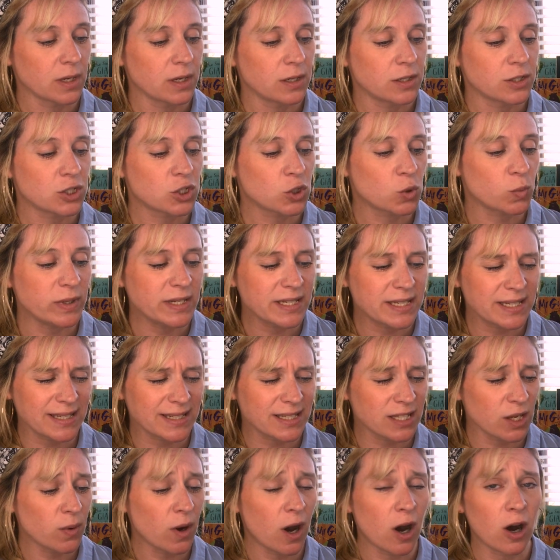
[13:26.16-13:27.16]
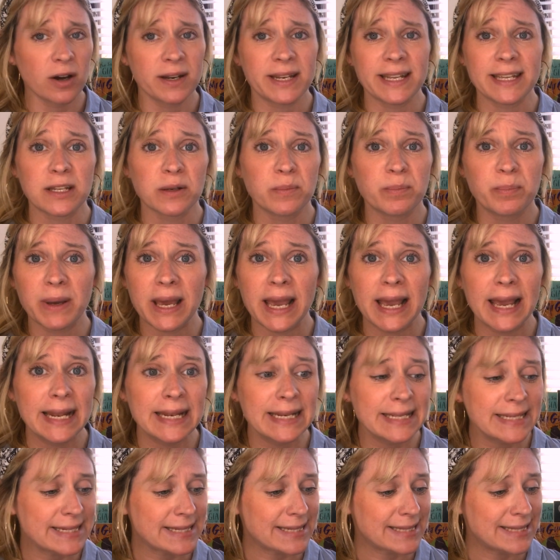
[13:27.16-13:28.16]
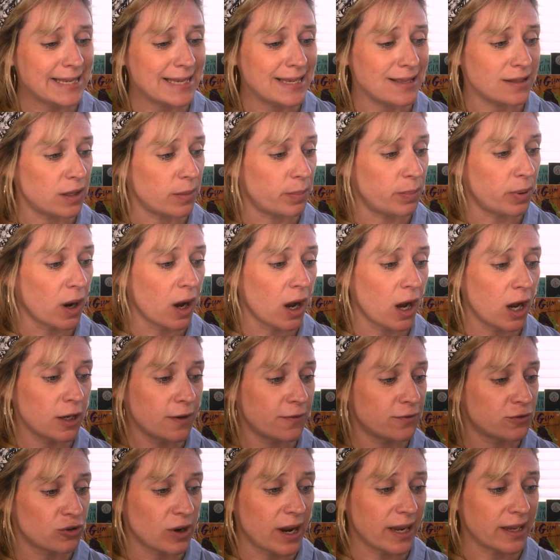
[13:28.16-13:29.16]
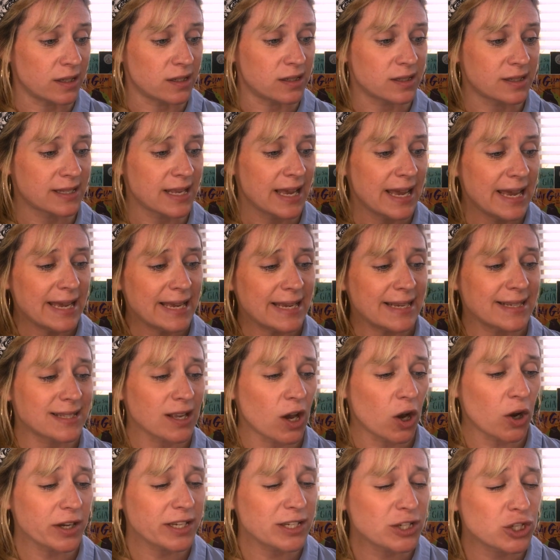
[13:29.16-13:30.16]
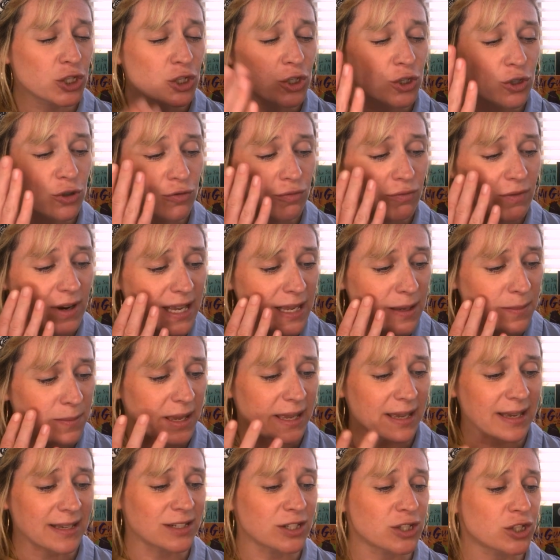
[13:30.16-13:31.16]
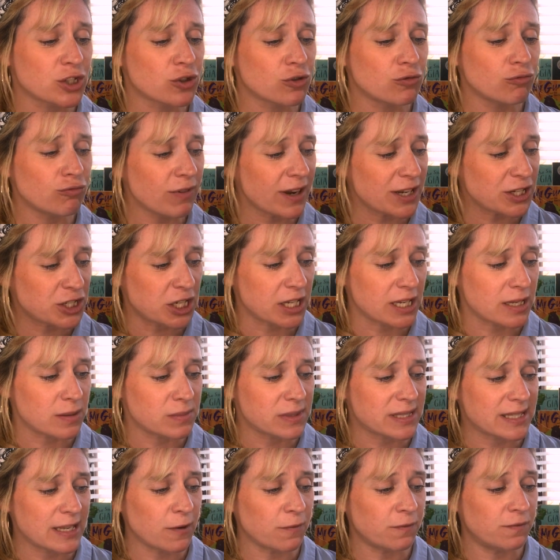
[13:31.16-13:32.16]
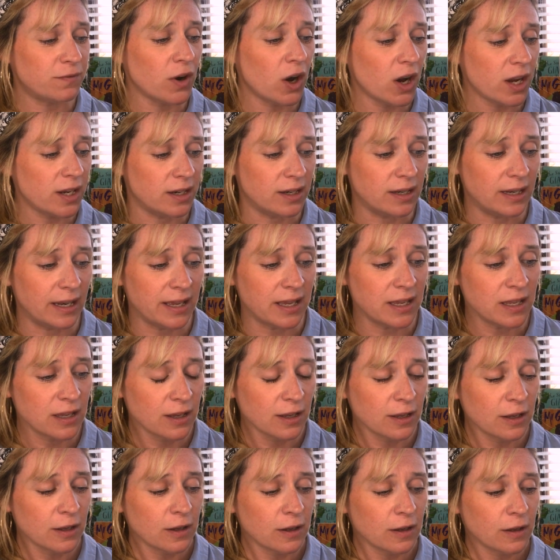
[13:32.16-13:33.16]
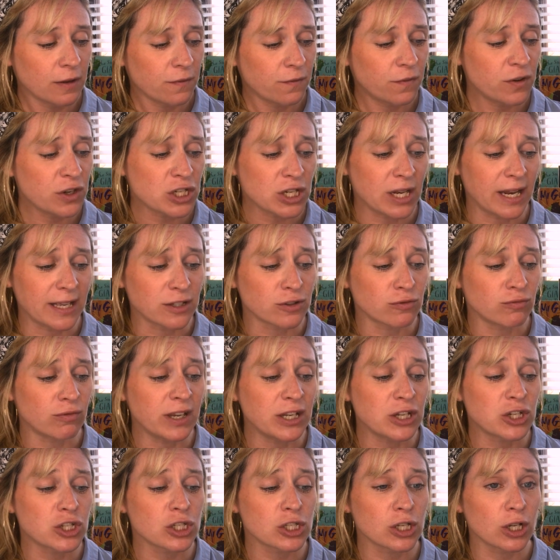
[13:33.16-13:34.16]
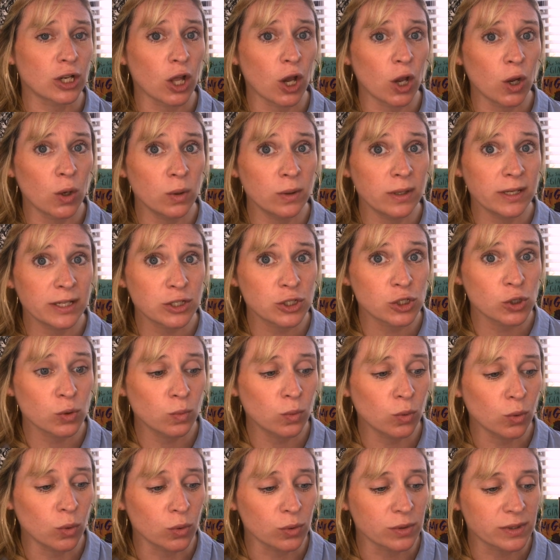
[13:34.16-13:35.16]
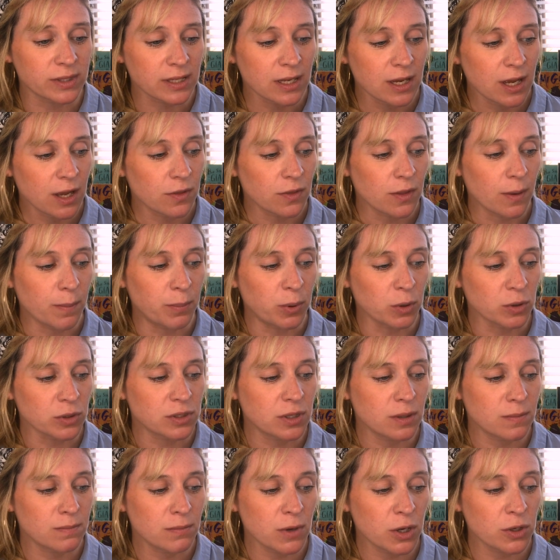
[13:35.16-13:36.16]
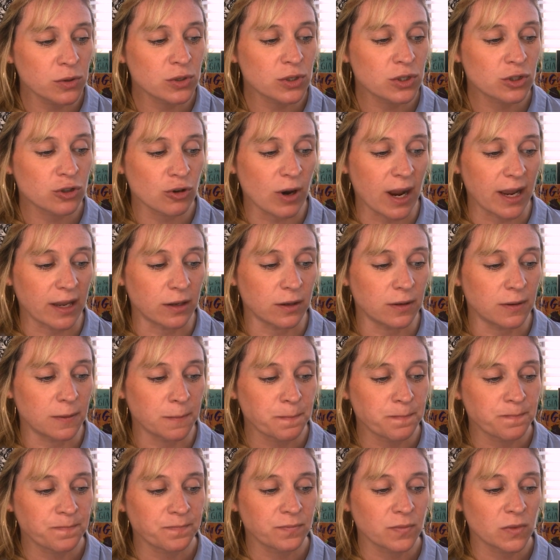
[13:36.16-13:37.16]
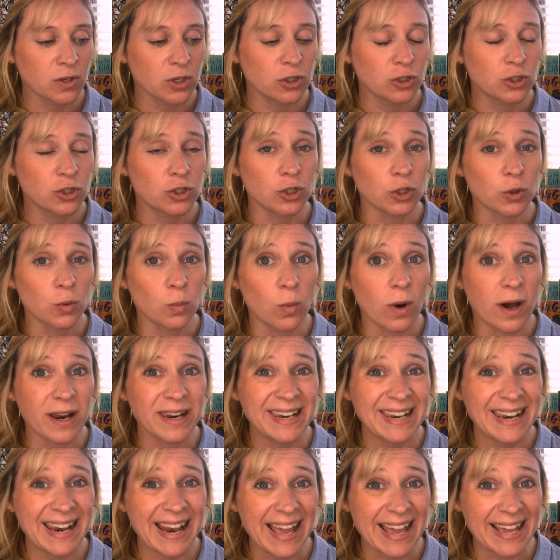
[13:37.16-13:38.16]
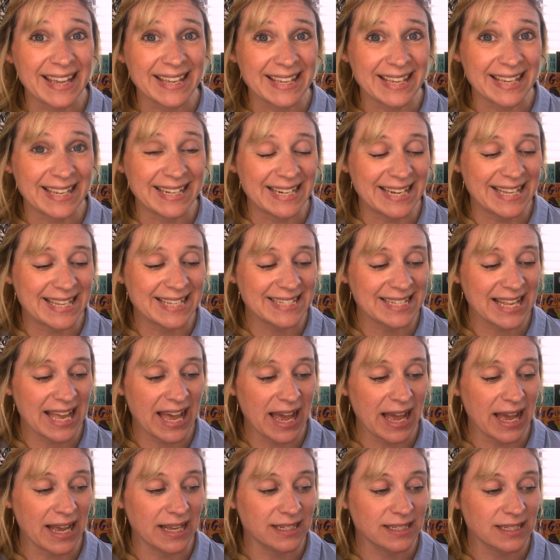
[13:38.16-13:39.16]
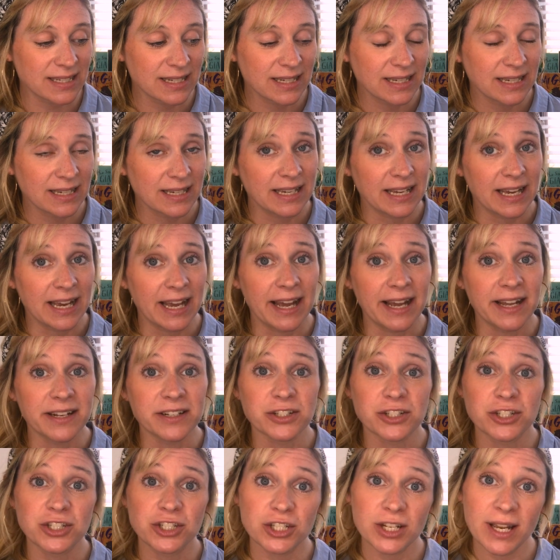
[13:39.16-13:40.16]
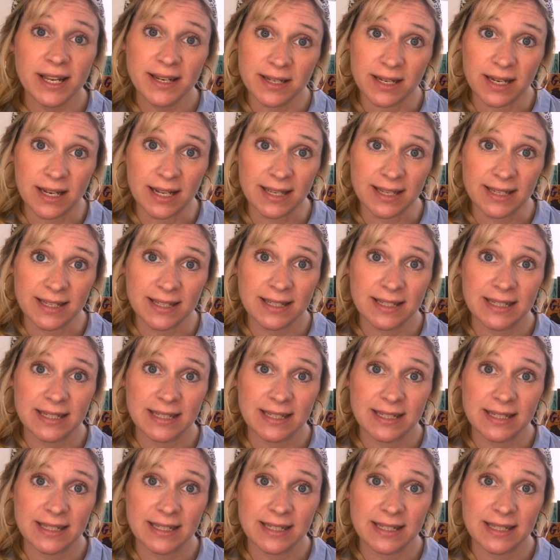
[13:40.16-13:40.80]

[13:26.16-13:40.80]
Squinting so hard he could barely see the pile of dragons, his eyes streaming and scratching himself violently, Fishlegs reached slowly towards the bottommost dragon, took one leg in his hand, and gently